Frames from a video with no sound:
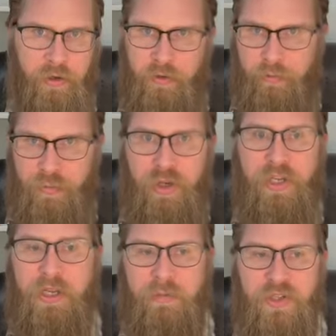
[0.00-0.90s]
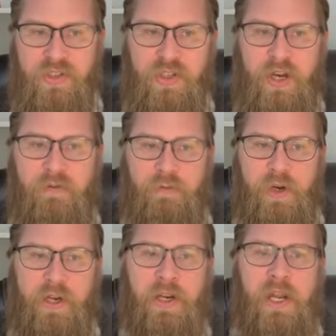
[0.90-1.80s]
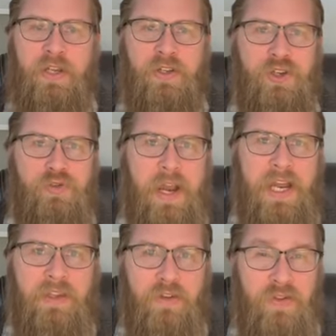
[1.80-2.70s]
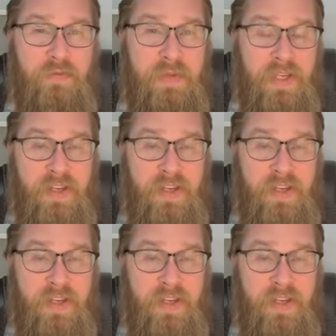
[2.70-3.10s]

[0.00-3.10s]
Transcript: your bookkeeping software, to track those